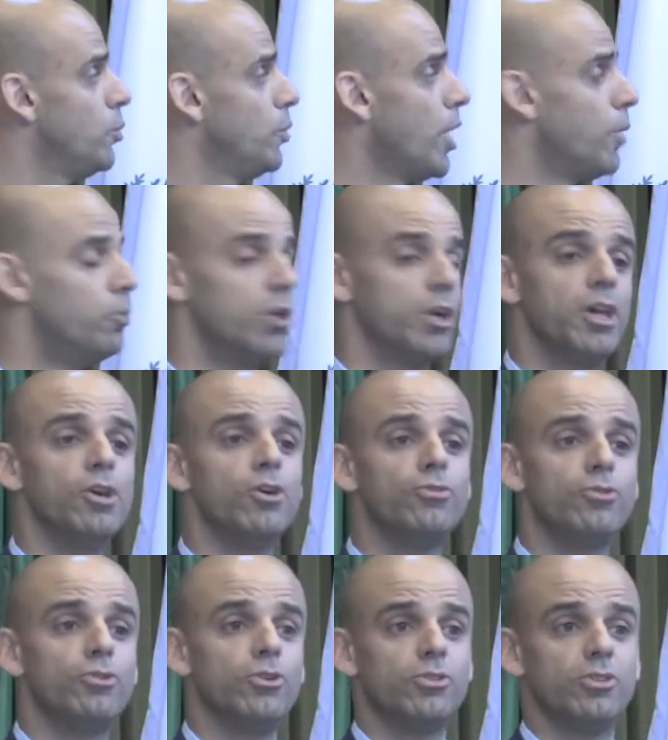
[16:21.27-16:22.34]
We are working,
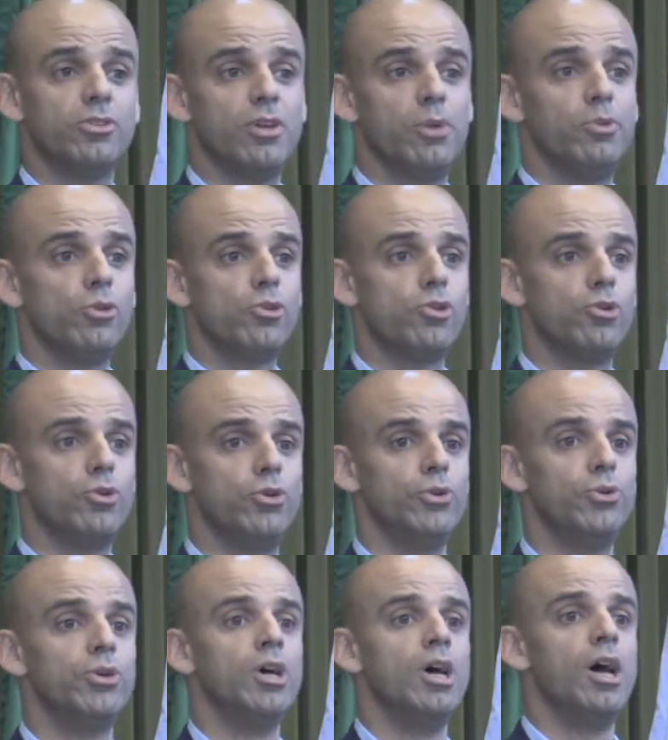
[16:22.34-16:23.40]
of course, as I will show
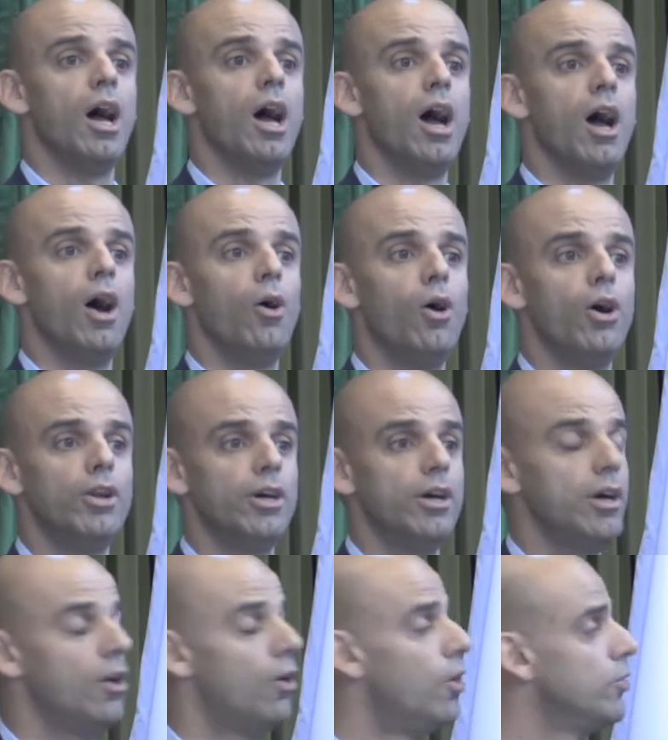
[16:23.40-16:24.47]
you,
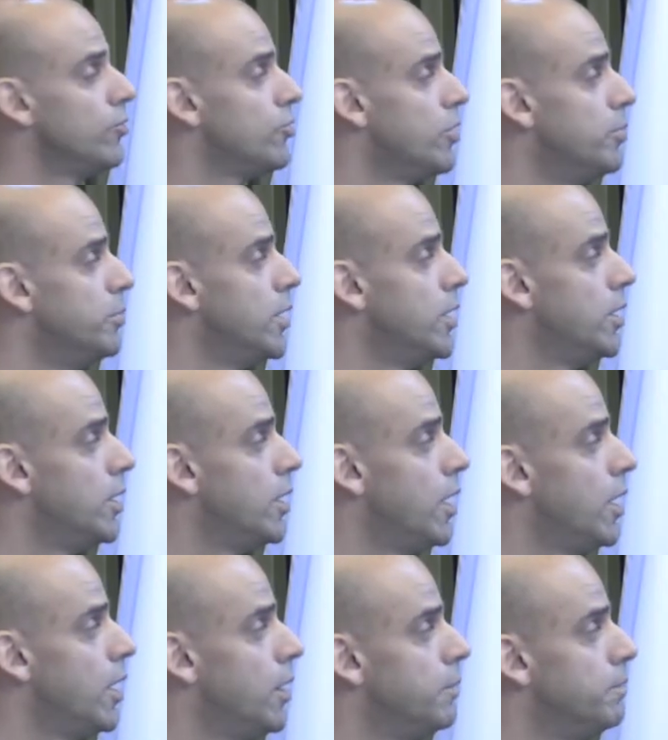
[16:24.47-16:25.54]
on some
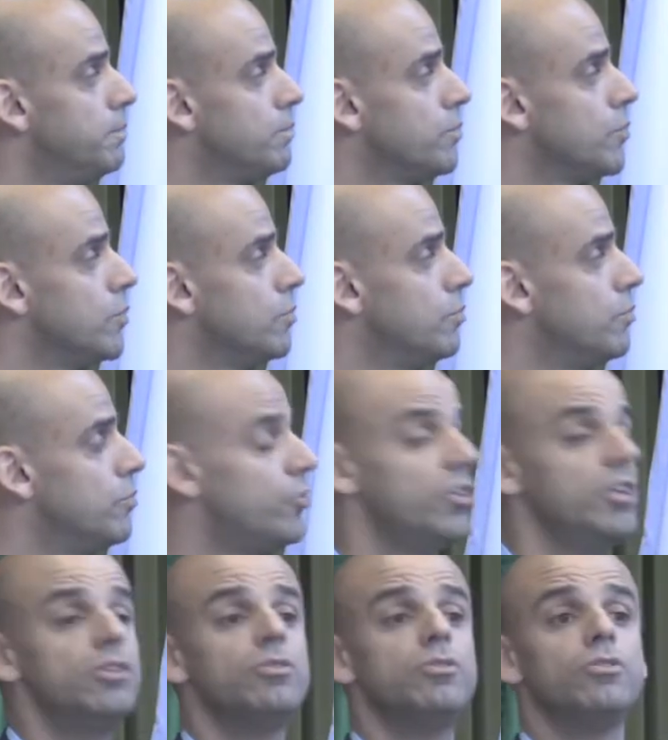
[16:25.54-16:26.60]

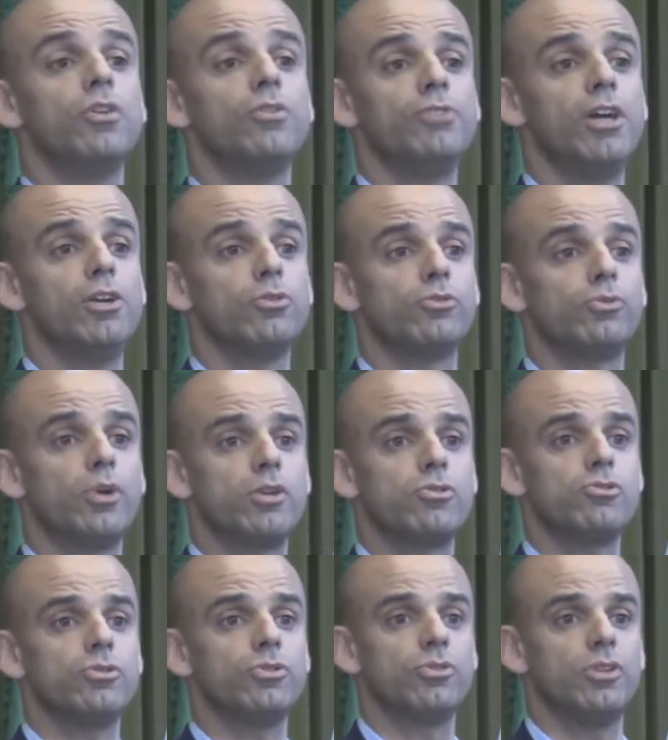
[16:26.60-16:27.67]
synthesis of
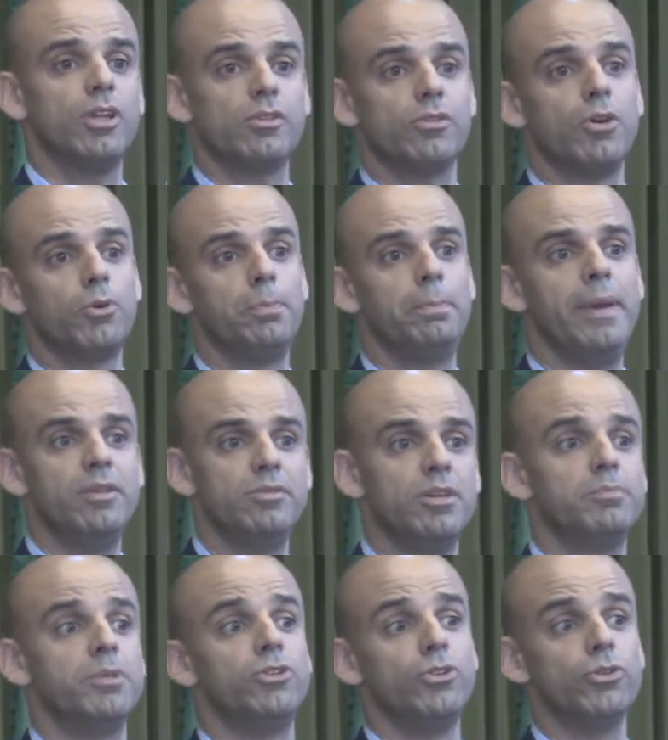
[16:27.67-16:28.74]
nanostructures. That's our
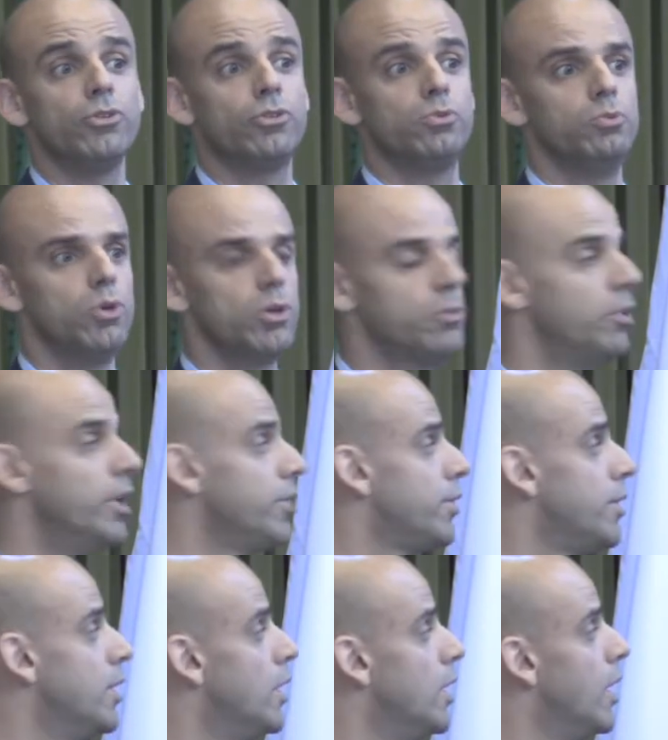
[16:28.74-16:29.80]
basic materials to work with.